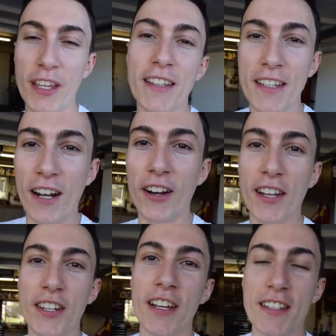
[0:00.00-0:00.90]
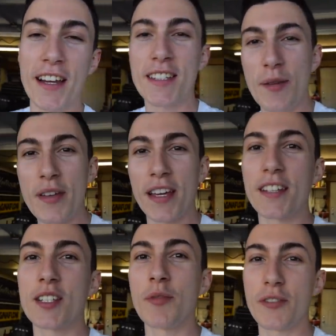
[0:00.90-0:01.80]
But that's it. I'll catch you guys next time. Thank you
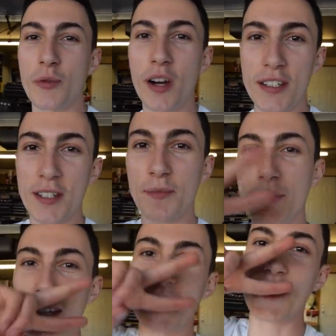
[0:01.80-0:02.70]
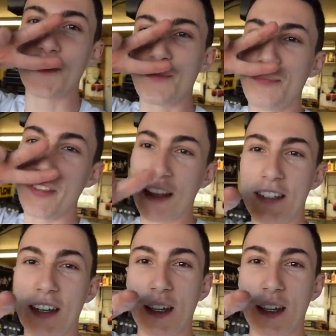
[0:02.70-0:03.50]
guys so much for watching. Peace out and stay